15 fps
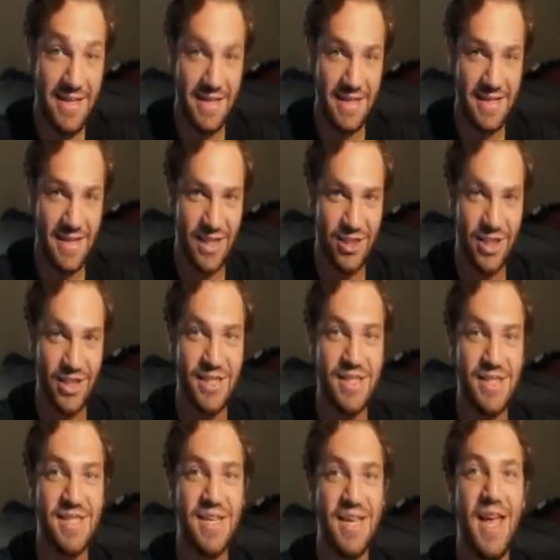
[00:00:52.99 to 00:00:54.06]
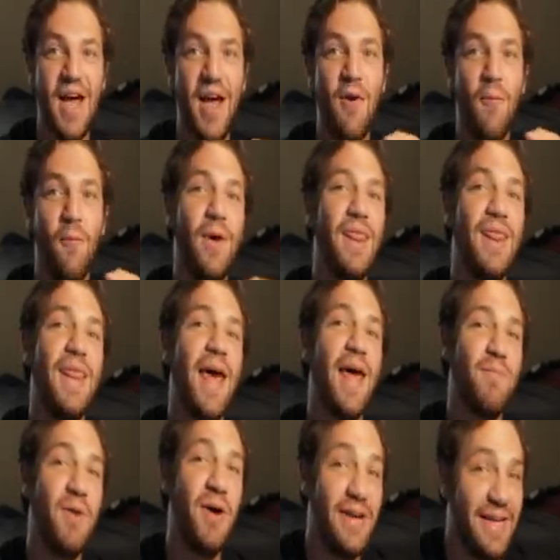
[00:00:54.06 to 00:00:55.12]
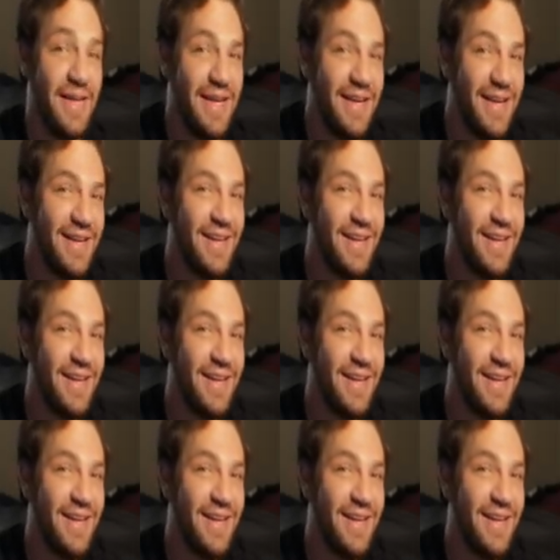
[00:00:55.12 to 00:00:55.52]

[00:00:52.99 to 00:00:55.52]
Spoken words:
decisions with that money